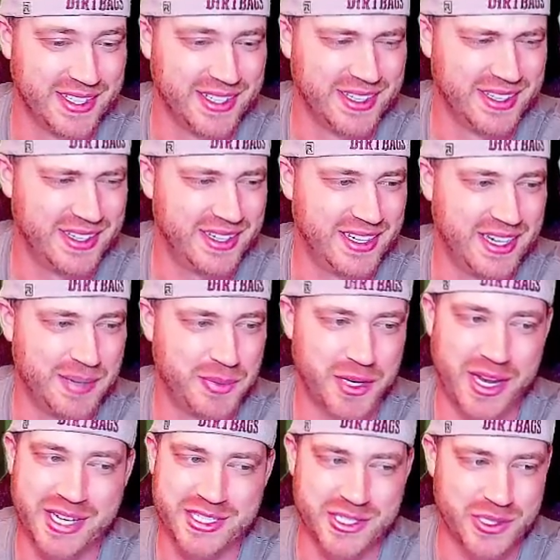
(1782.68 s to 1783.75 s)
Uh,
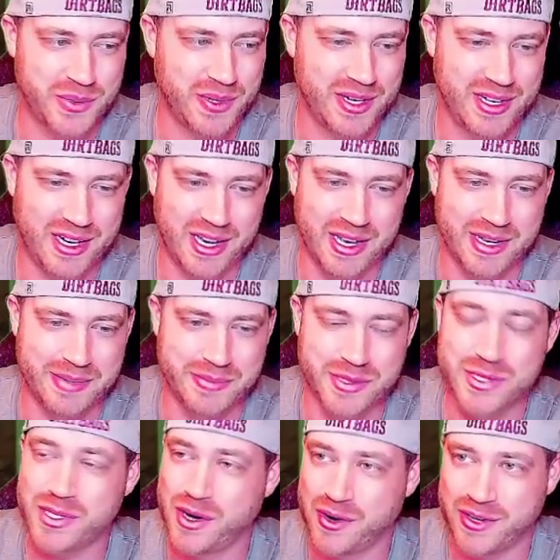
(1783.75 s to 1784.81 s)
Purgation Squad, I am
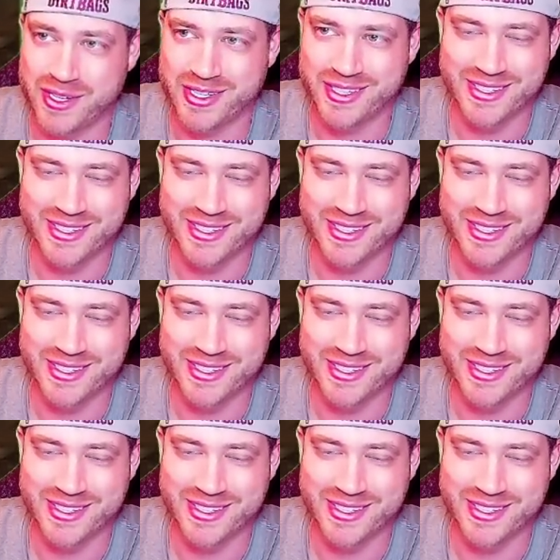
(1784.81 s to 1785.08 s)
sorry.